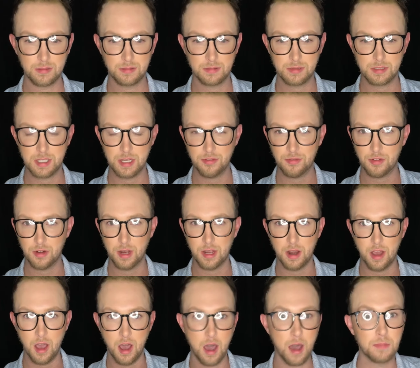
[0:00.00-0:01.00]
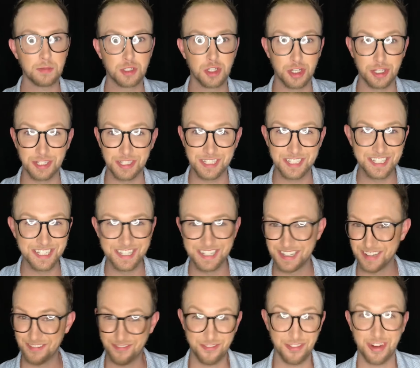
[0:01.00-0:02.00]
different options.
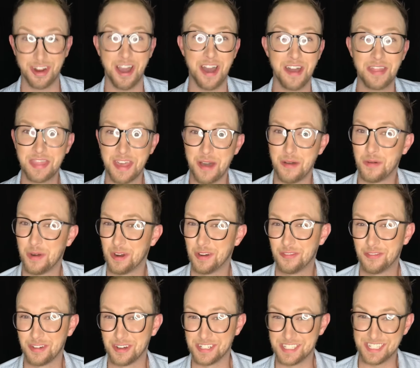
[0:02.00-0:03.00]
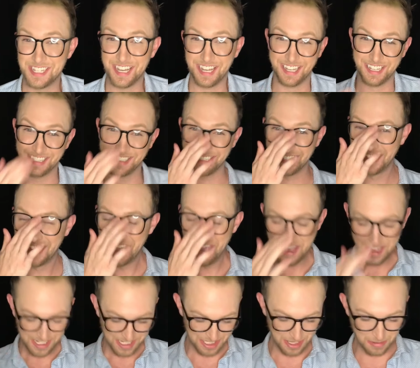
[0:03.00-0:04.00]
Forgot that word for a second.
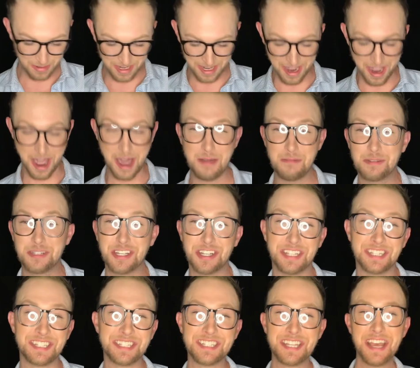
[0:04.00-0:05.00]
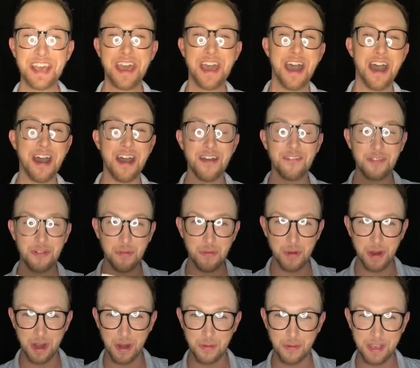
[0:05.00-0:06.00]
So many options of
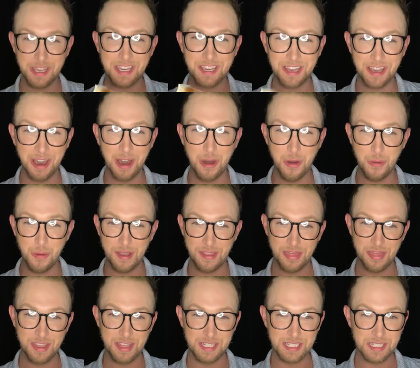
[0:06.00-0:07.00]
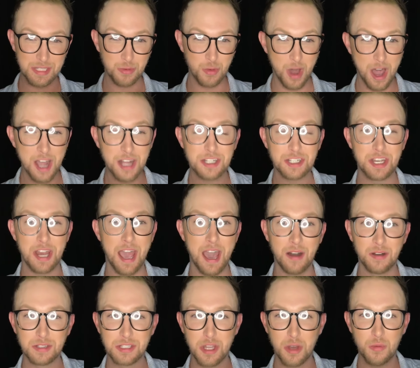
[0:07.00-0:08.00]
where we can go with this swatch now.
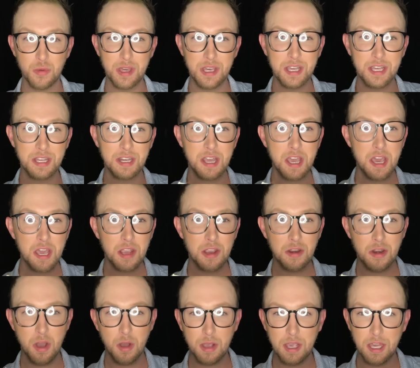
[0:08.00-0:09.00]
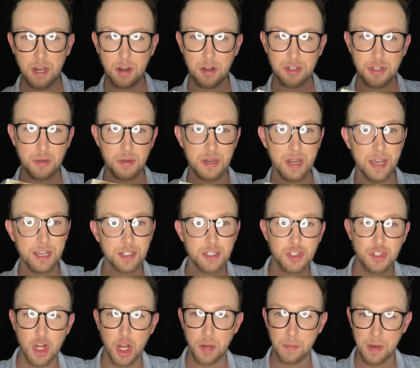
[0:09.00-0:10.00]
So we could, get her to a nice
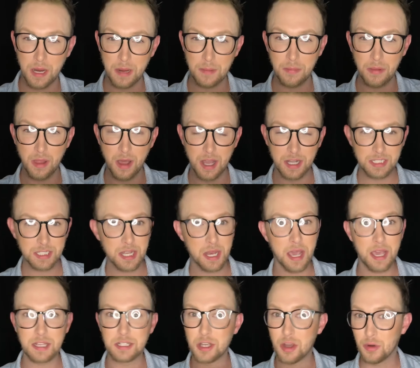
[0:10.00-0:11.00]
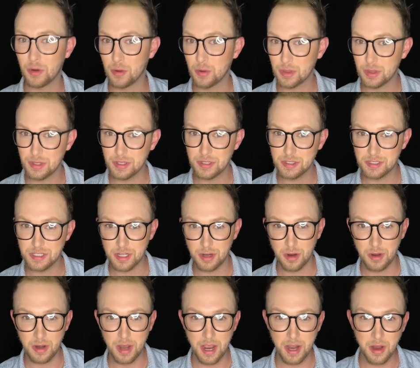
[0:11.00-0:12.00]
strawberry blonde today, tone it with a little
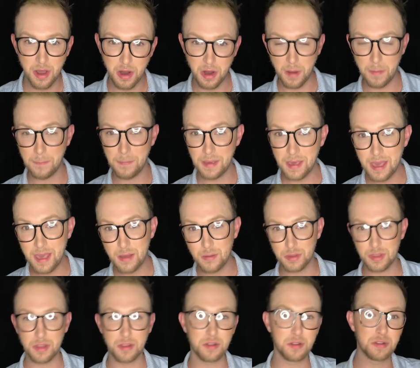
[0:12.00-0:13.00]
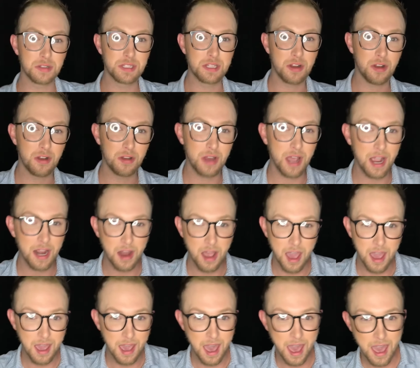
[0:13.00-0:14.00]
09RB with a little
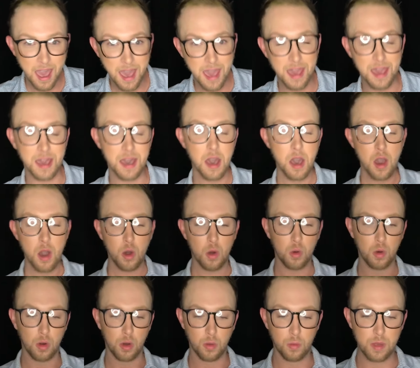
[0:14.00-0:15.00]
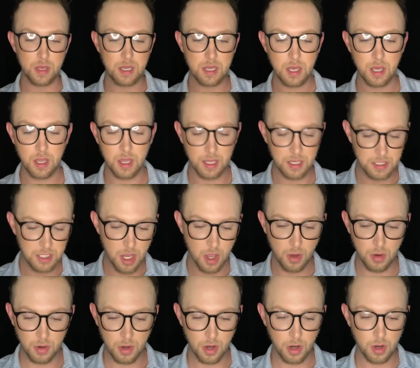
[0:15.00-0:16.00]
09AA, or we could
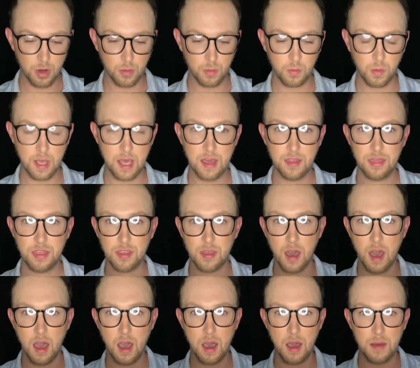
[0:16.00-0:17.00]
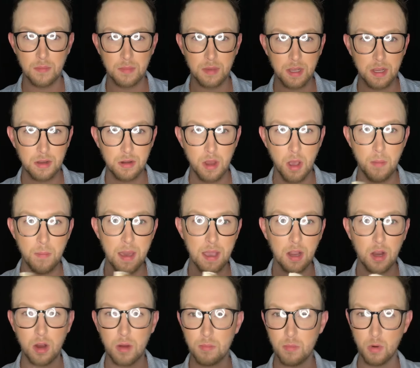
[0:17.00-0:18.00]
tone her with, make
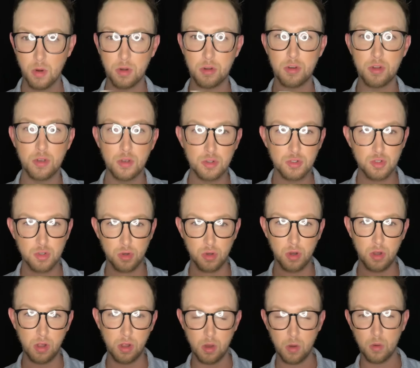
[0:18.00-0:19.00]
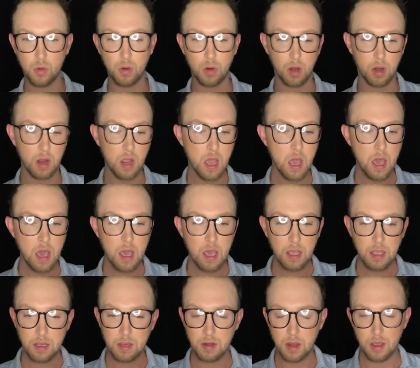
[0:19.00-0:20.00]
her more neutral, or,
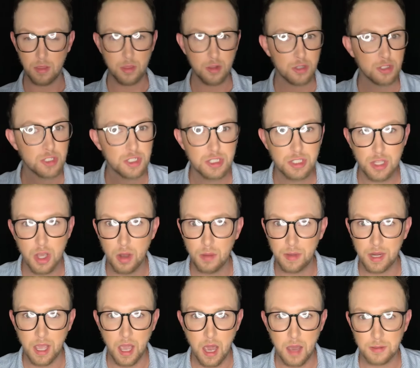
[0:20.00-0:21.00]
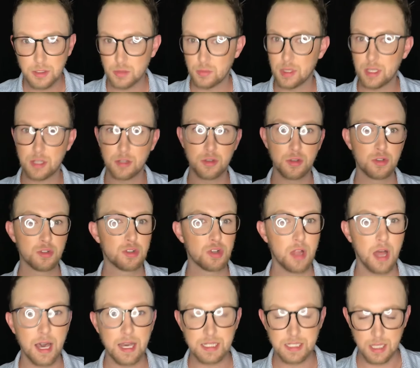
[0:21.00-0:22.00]
there's just so many options. We could
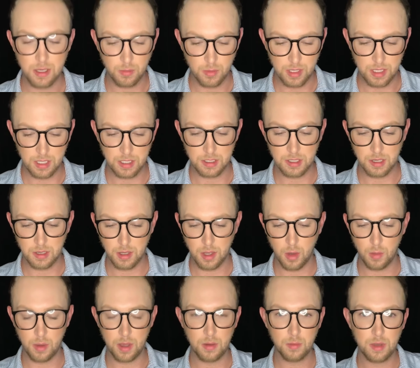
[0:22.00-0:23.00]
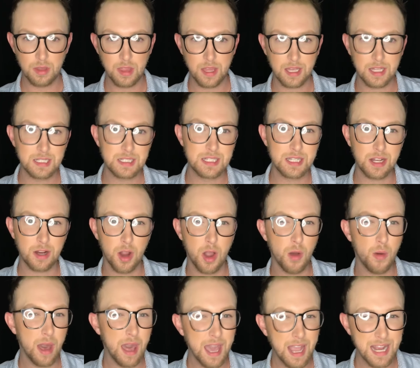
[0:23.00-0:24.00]
neutralize it. We could go in with like a
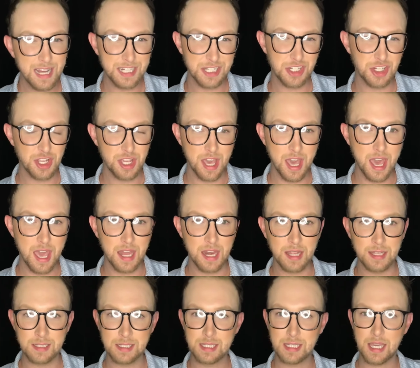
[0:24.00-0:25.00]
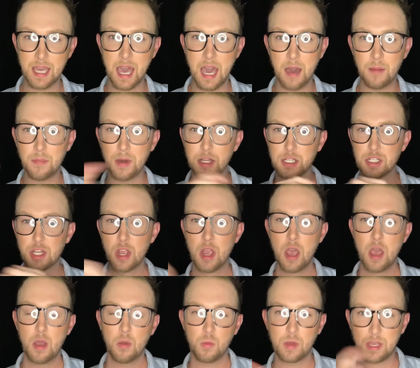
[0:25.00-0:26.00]
08GN and see how much
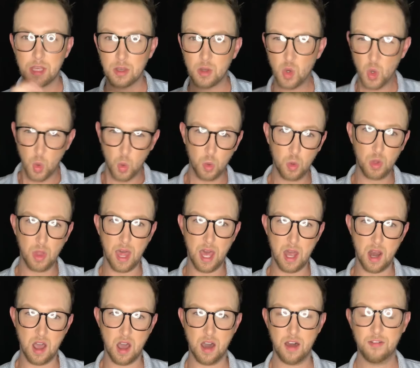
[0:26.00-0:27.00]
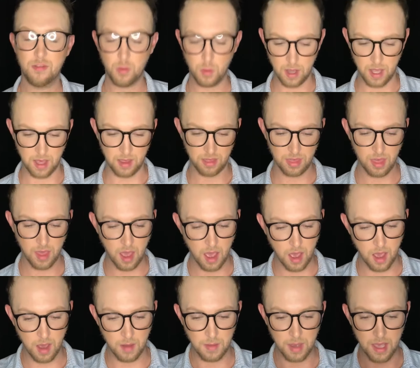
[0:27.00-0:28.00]
we can cool that off with,
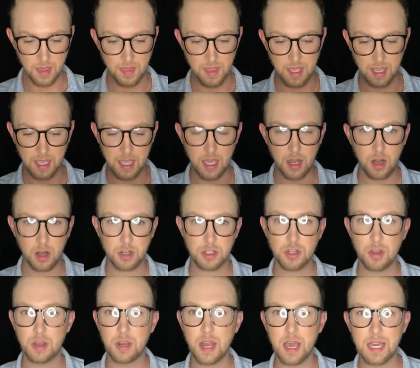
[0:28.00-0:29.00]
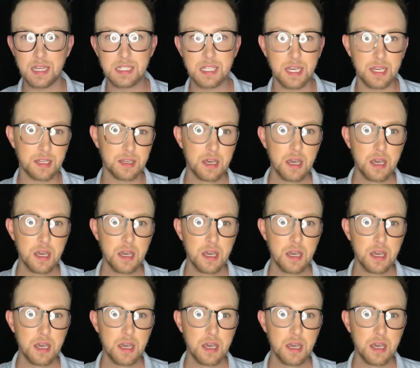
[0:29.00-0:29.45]
and then get her to a nice like